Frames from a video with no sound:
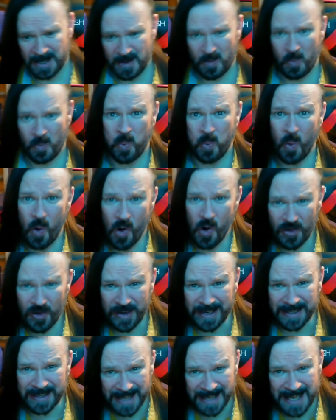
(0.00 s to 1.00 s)

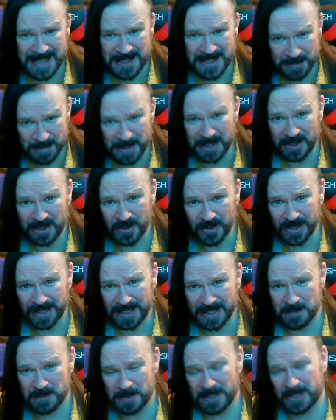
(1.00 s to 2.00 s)

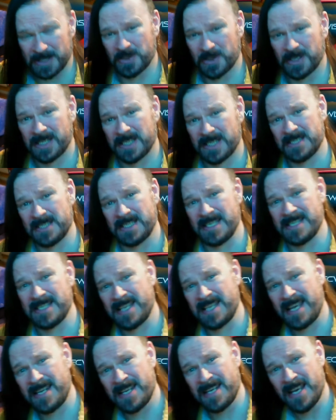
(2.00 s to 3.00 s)
He's been doing. He
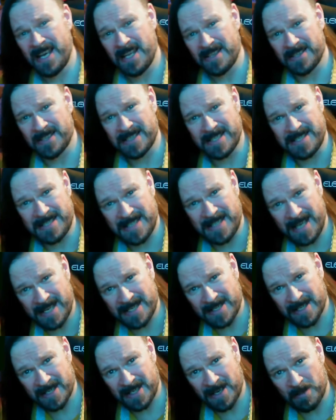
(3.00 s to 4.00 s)
said that his
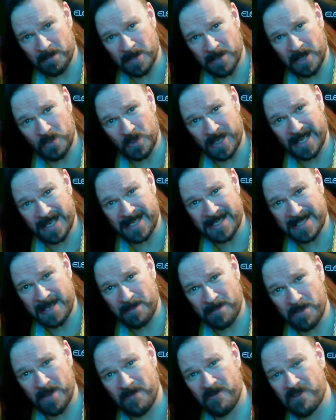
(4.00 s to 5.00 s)
Tesla company would
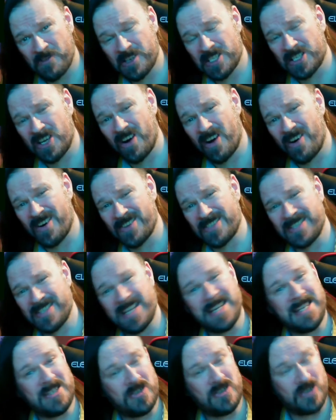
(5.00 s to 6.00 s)
accept them for his cars, and then
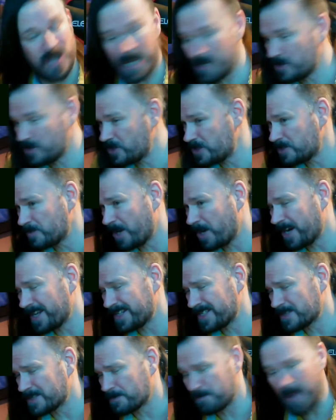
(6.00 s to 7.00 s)
he's changed his mind.
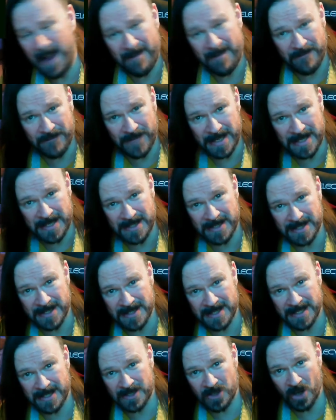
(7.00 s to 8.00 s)
He's about-faced and
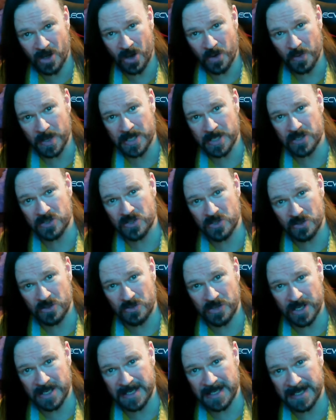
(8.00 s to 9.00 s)
said, no, it's too
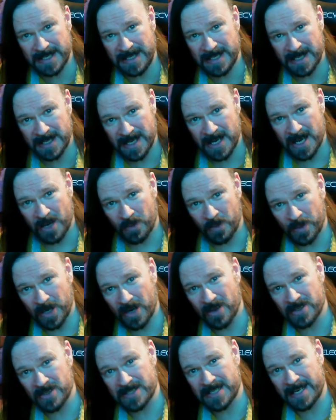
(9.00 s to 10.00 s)
dirty. We're
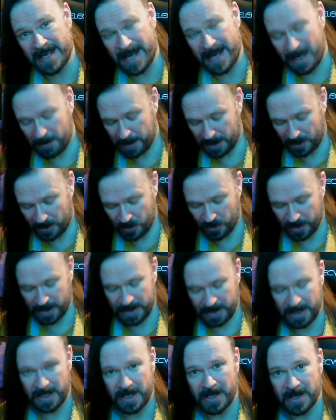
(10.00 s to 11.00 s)
not selling our
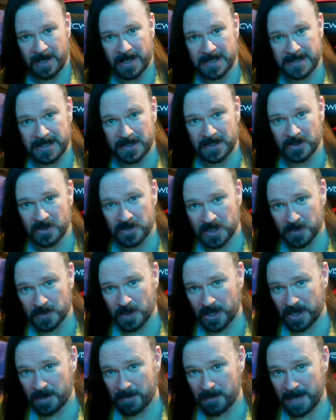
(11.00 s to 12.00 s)
Bitcoin until
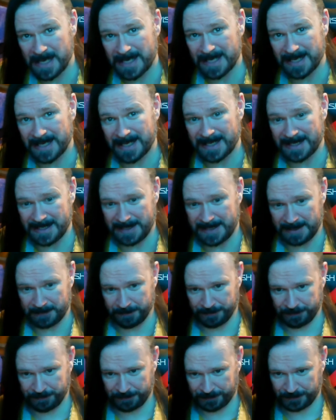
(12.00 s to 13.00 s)
someone can make it
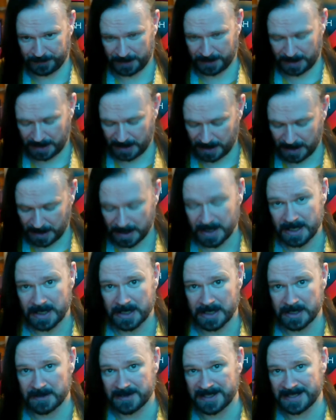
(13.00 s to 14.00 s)
clean.
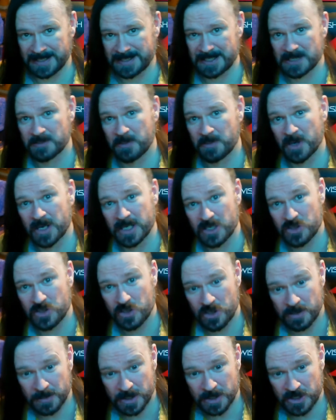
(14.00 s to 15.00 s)
He thinks it's burning
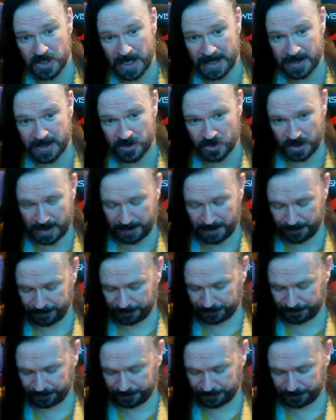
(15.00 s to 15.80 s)
too much energy.